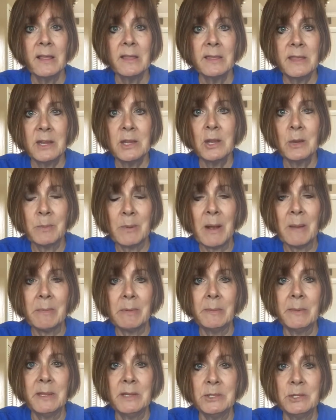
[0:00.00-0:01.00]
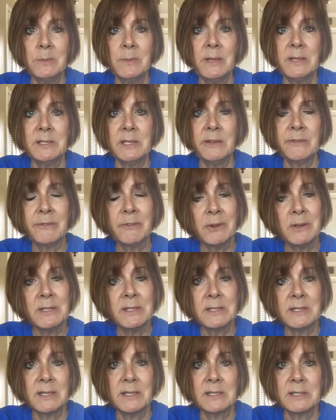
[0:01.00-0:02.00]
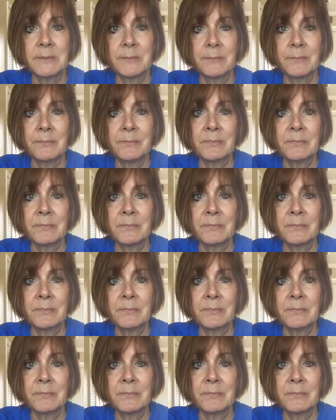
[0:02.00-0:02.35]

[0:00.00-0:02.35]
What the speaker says: then you're probably too busy. For instance,